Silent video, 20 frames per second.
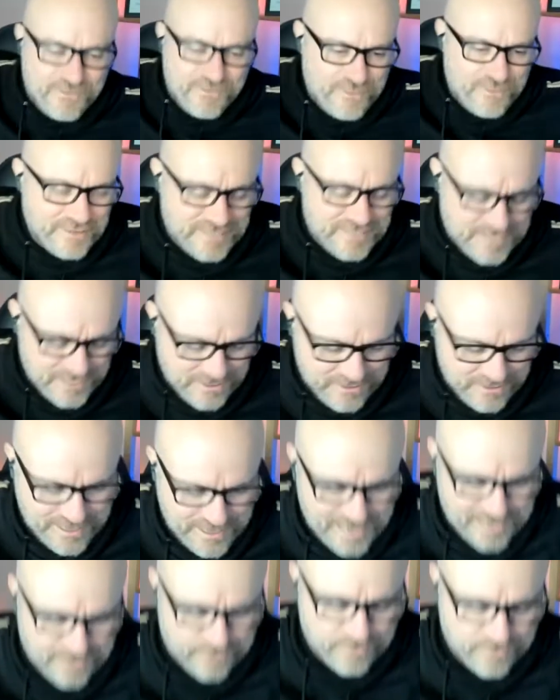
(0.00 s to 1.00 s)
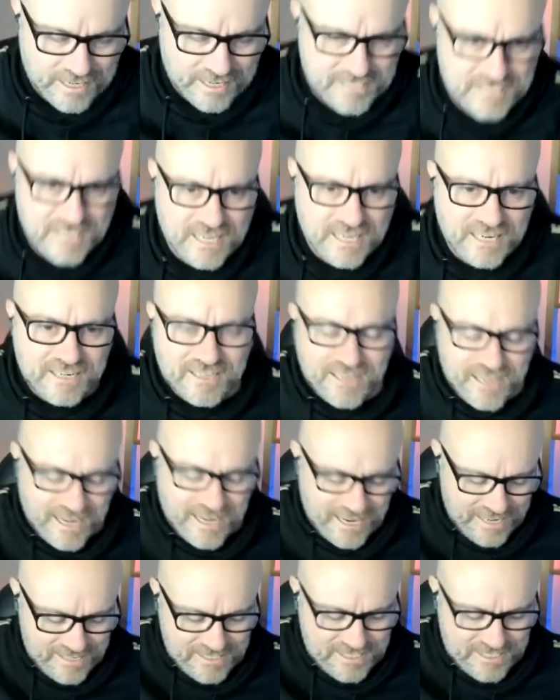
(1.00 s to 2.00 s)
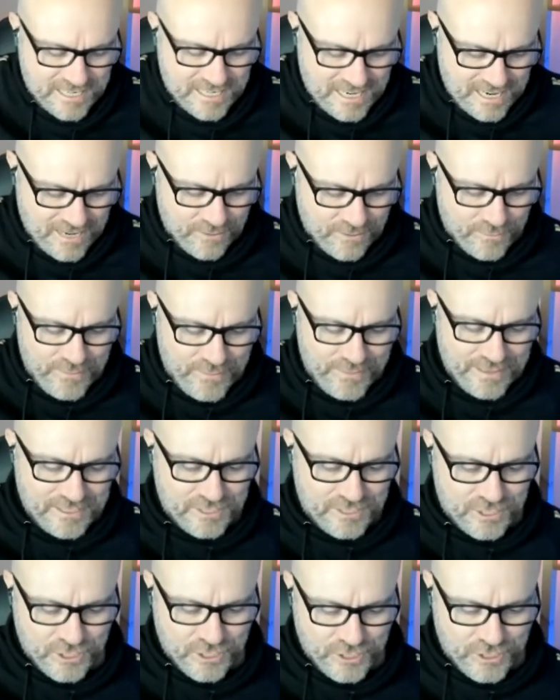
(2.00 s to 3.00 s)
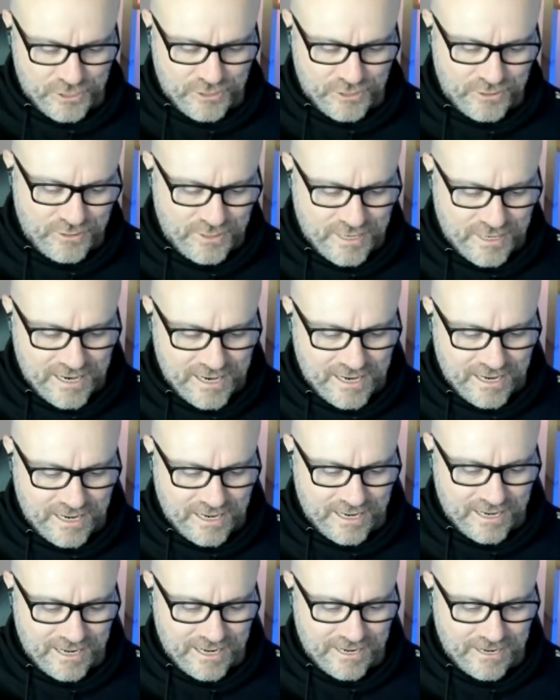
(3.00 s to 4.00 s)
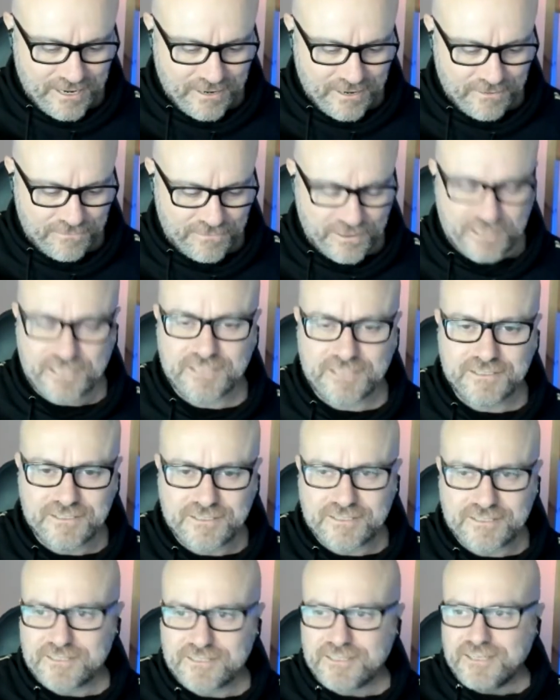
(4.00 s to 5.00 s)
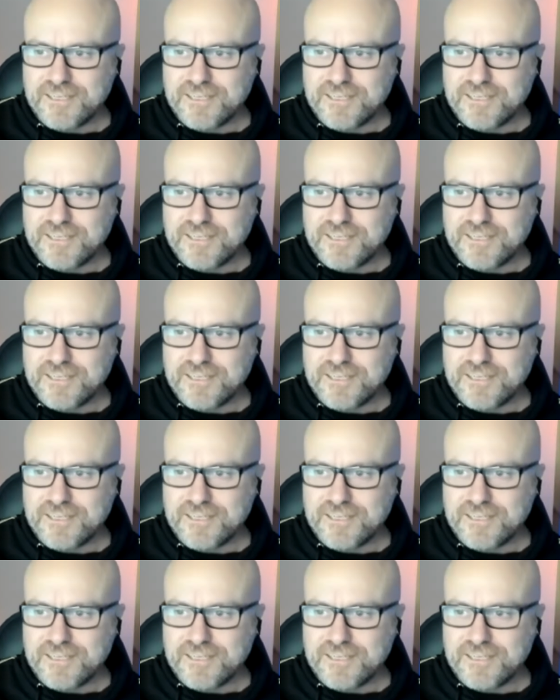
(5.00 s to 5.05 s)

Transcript: we had a great day. And we went to Felons.